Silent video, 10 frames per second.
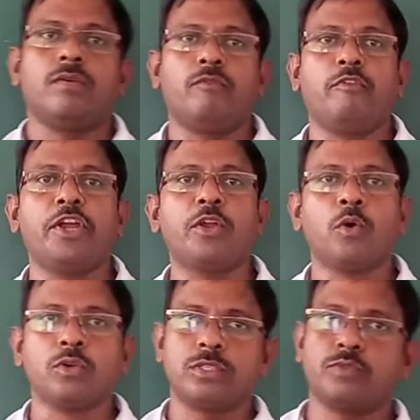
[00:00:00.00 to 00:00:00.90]

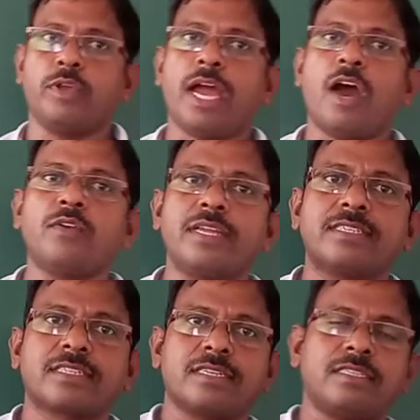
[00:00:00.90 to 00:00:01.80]
videos, we have
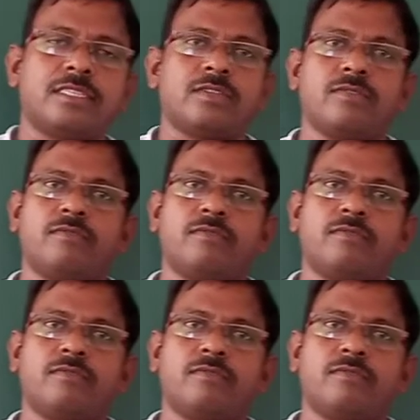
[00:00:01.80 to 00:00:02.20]
discussed